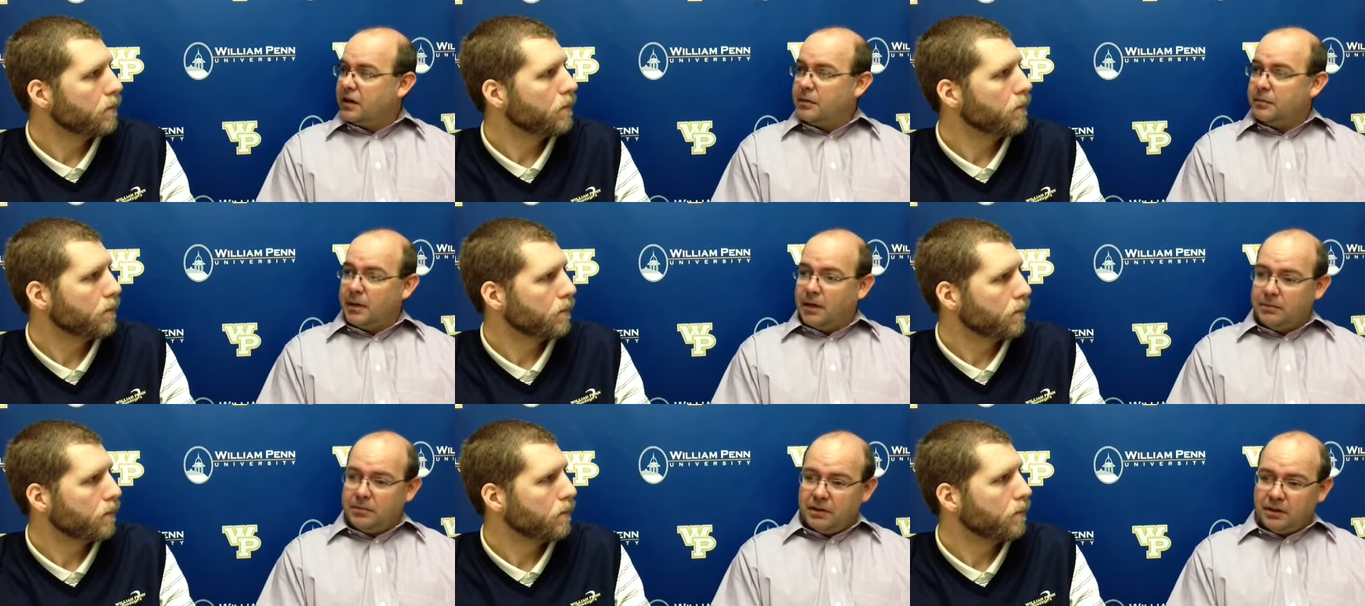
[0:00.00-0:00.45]

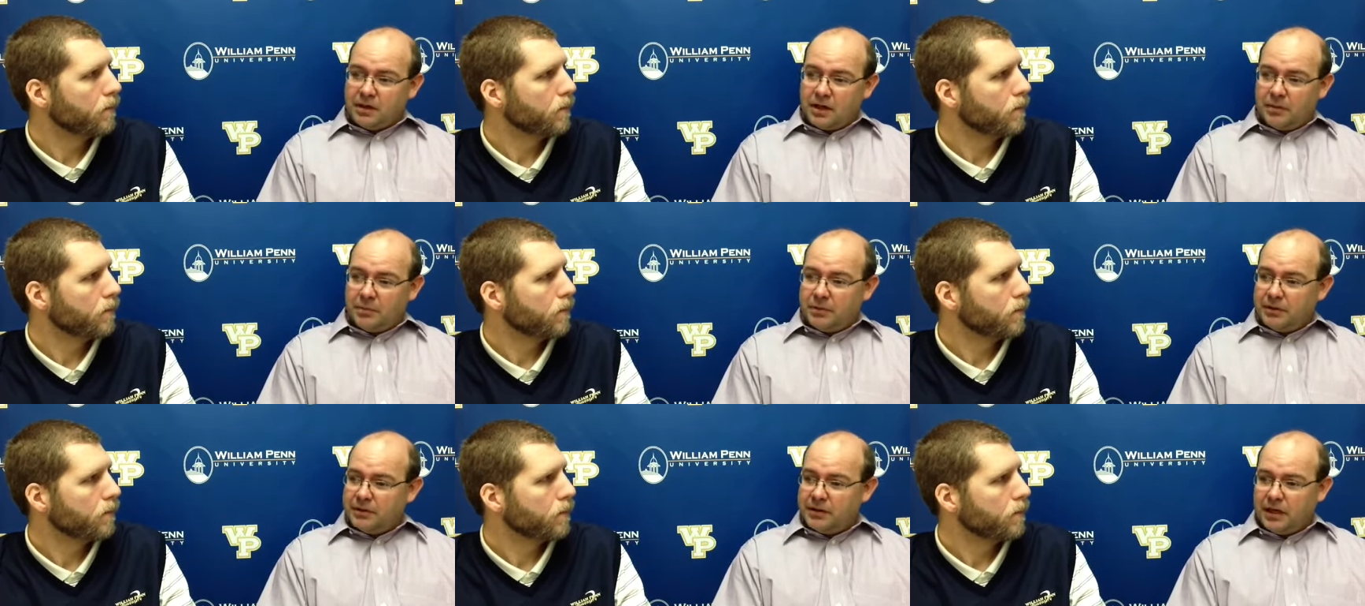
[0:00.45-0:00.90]
Speaker 1: maybe a
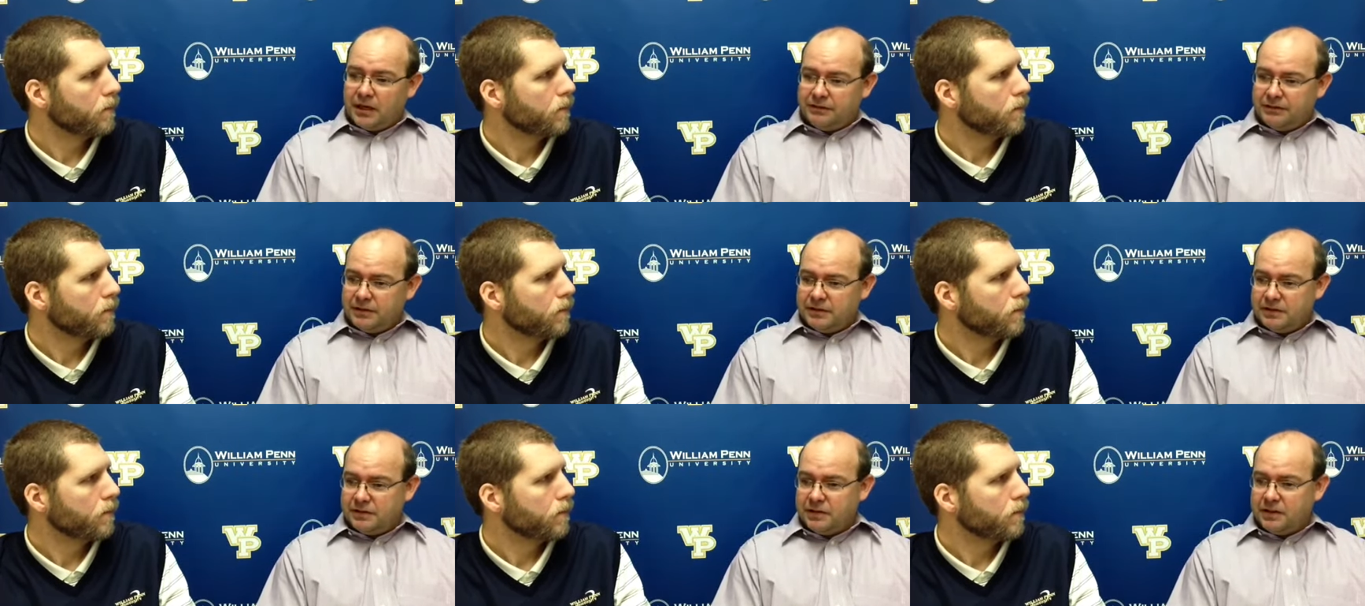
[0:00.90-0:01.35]
couple in the
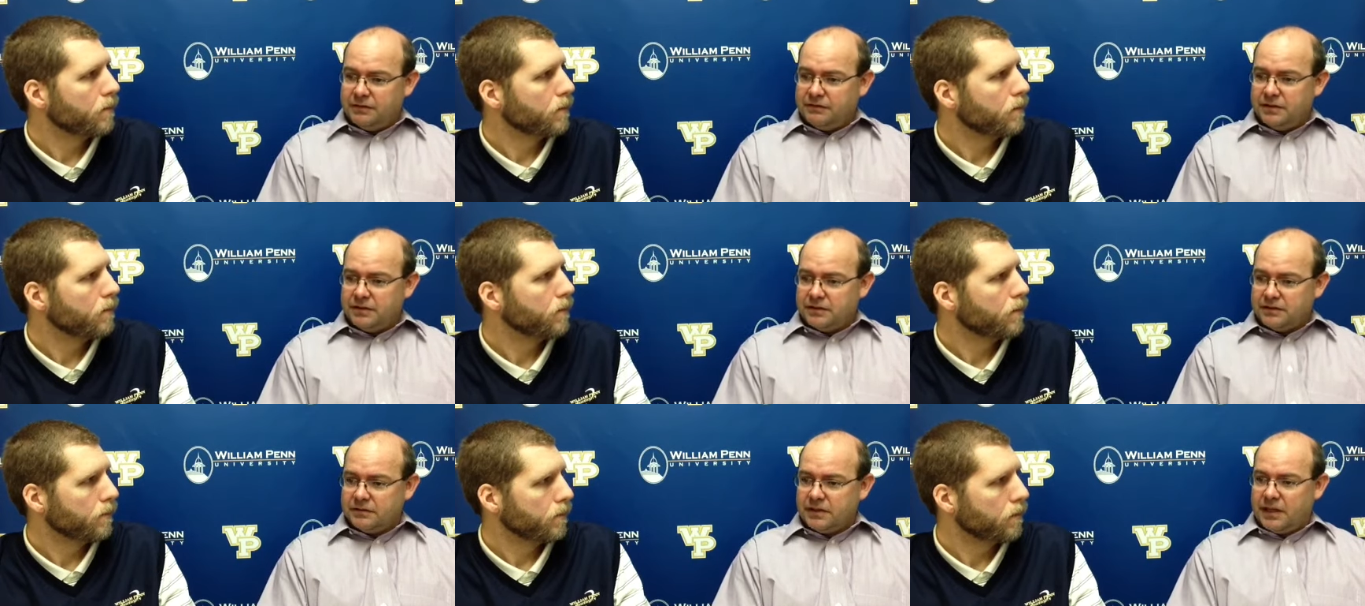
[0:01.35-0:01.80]
offense and
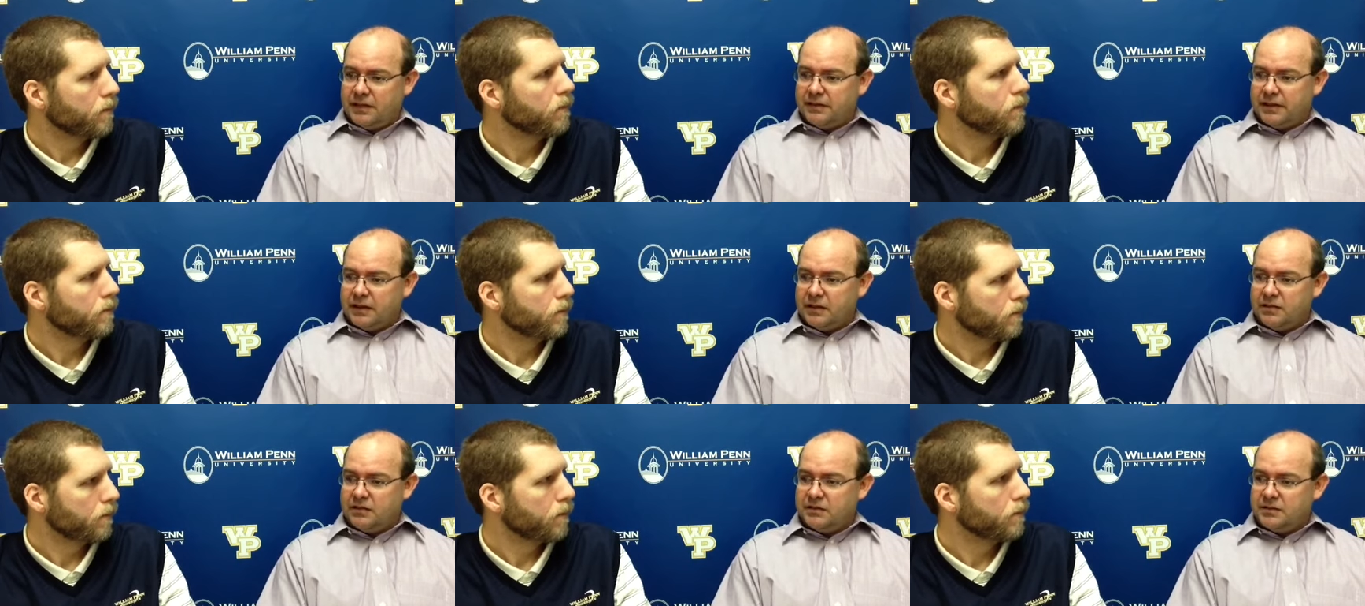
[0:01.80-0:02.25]
defensive line,
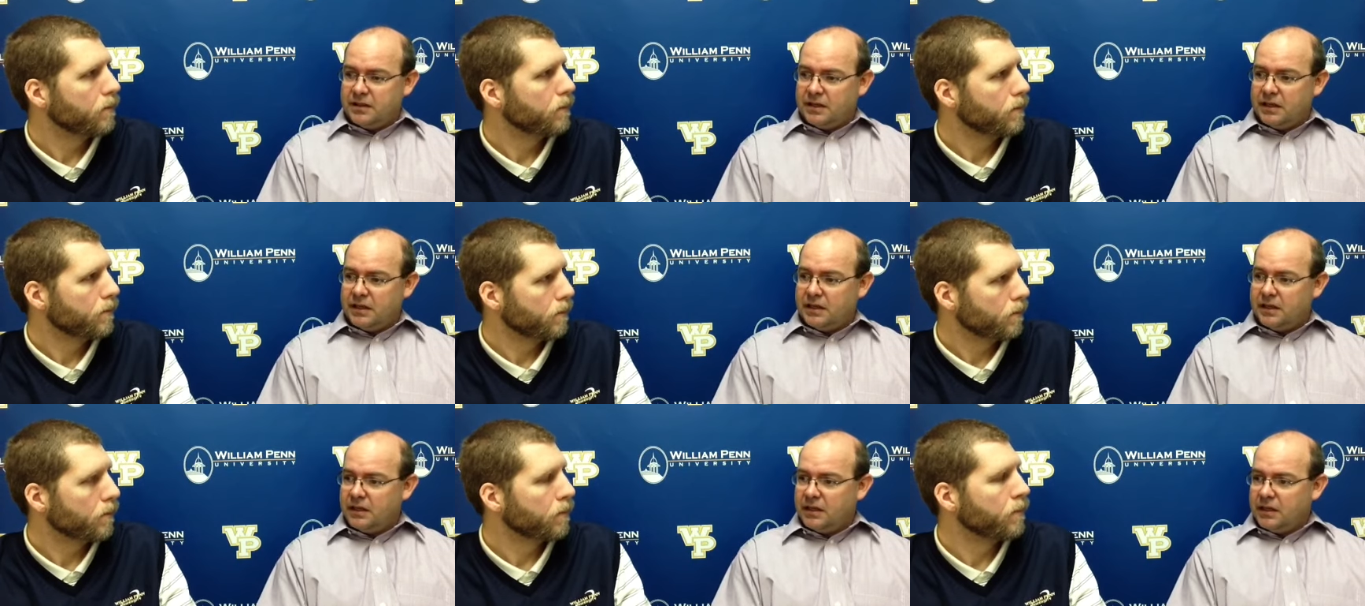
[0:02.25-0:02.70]
like you
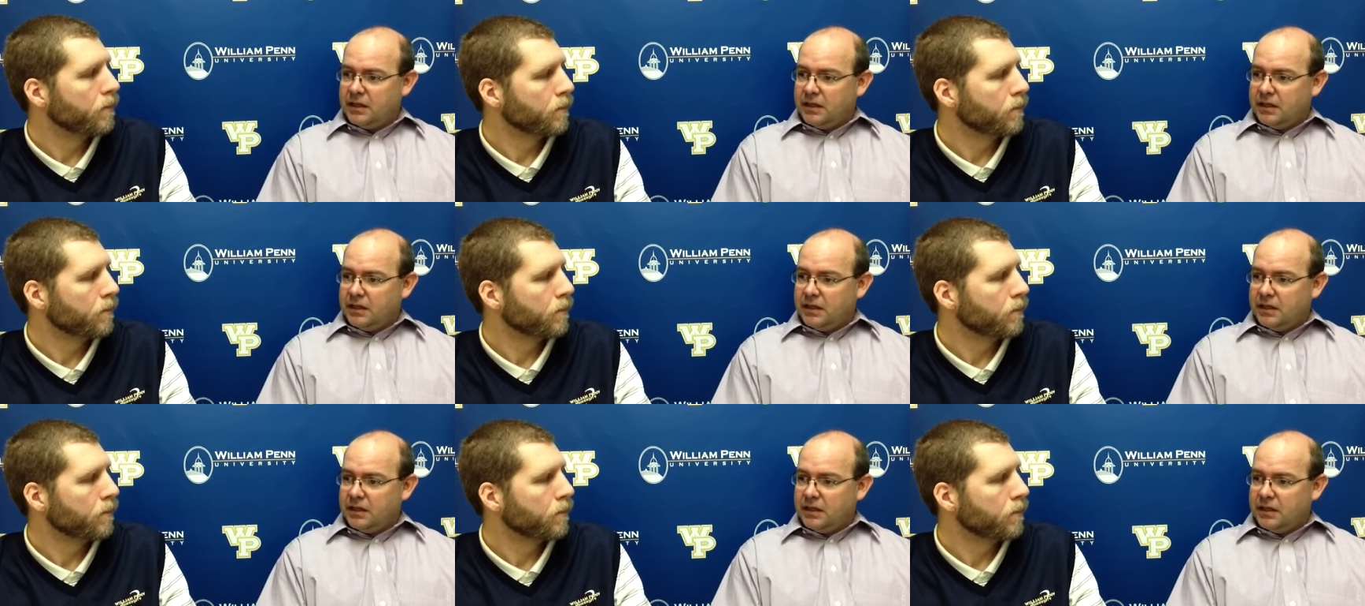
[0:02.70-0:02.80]
said, mm-hmm.